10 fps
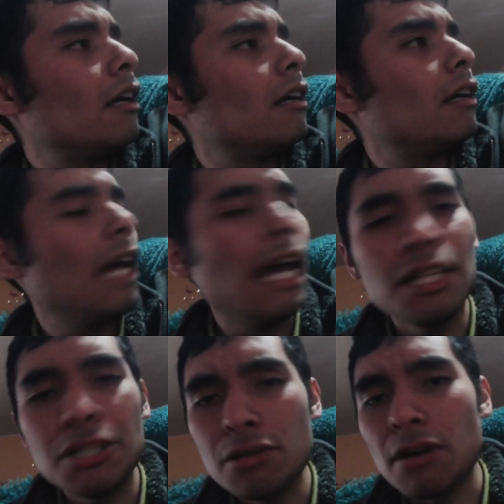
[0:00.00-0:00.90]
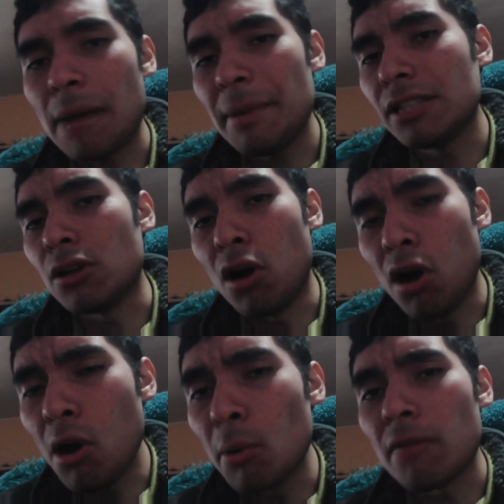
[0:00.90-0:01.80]
ain't you a bit
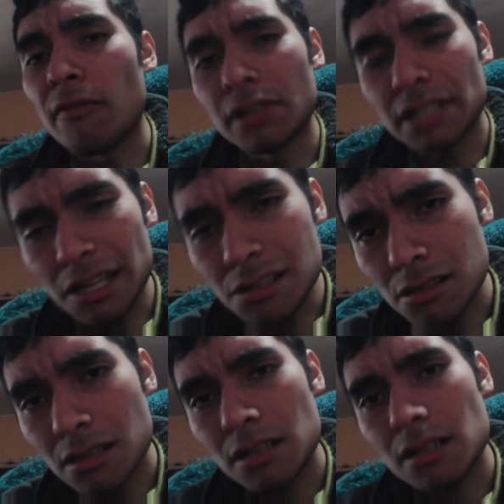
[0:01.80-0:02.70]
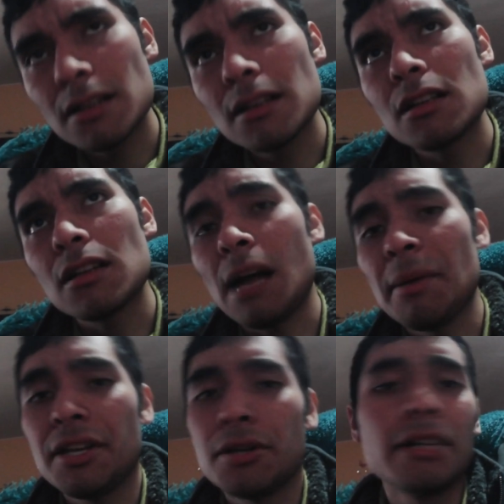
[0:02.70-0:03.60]
old for this? I
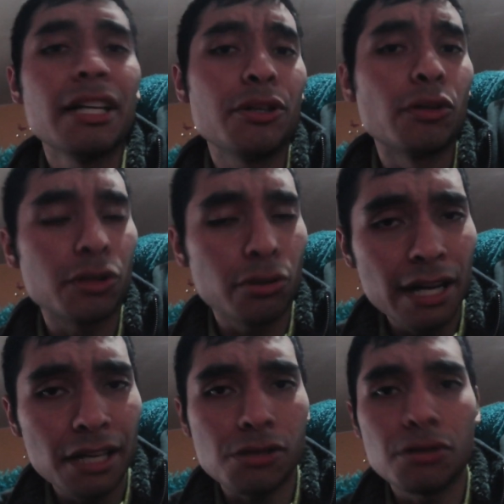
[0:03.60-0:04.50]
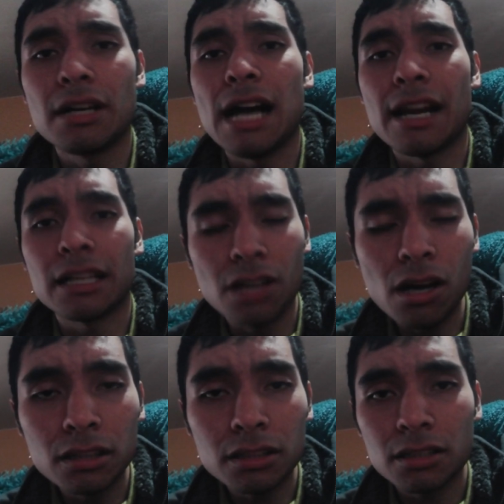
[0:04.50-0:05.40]
mean, you're in your 20s, you're an
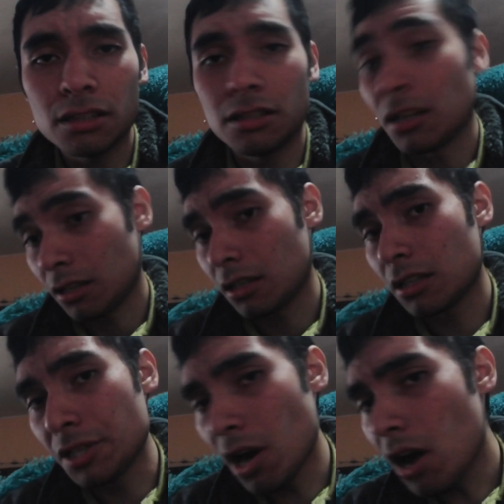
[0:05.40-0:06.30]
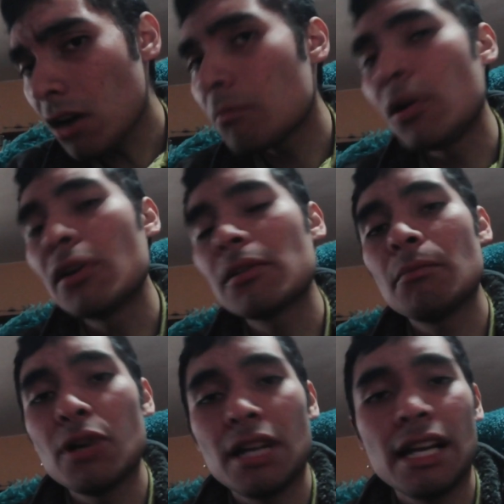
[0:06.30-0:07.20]
adult, young
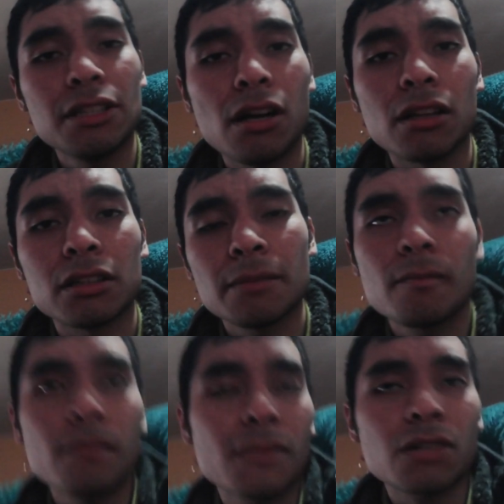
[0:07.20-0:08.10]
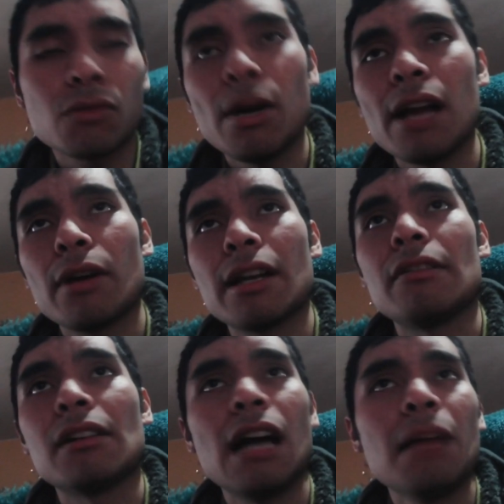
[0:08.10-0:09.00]
but an adult. Well,
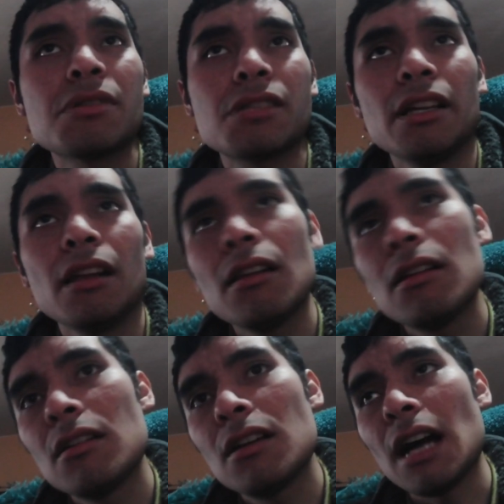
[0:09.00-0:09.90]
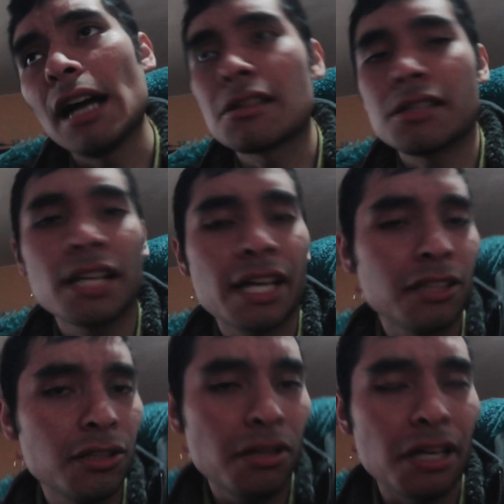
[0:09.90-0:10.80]
whatever. I still can
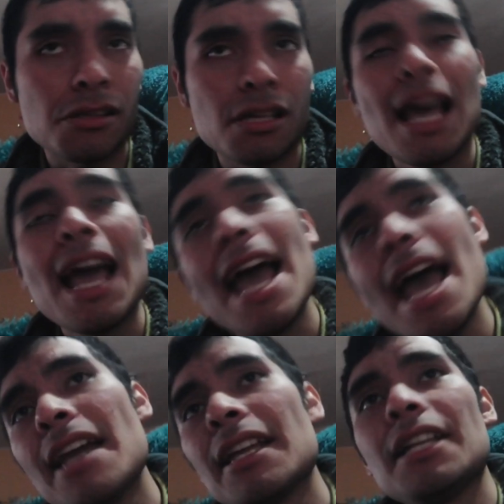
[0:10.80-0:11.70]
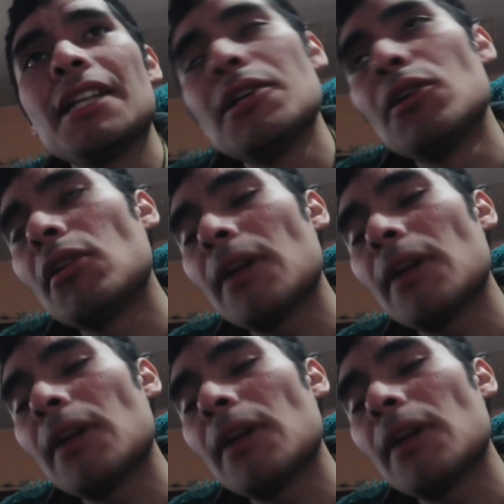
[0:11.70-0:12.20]
do this. And in your